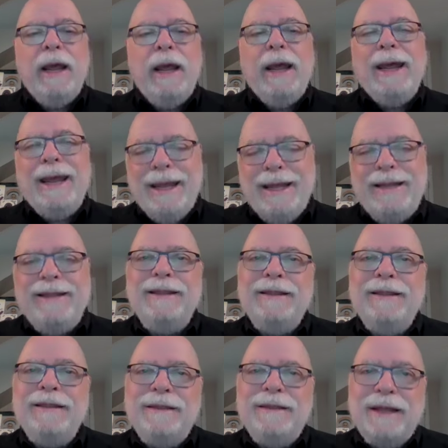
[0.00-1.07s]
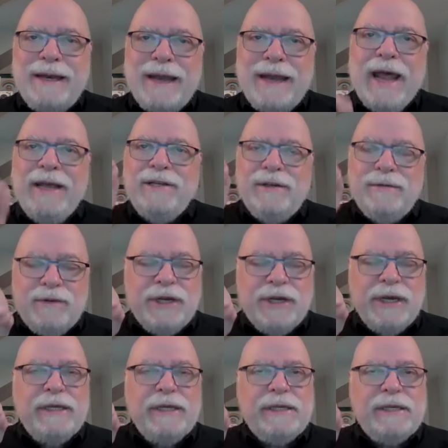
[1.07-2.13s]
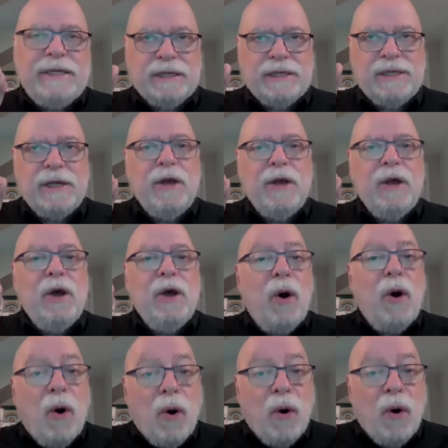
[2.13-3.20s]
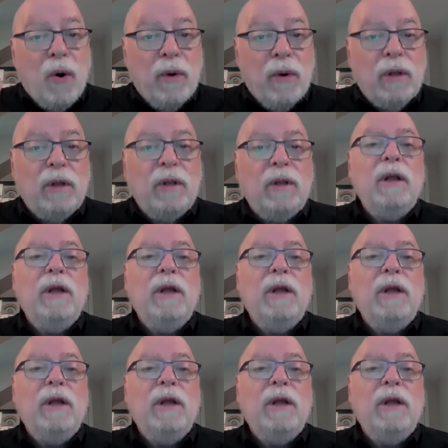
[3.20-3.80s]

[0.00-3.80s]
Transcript: In the days of Jesus, oral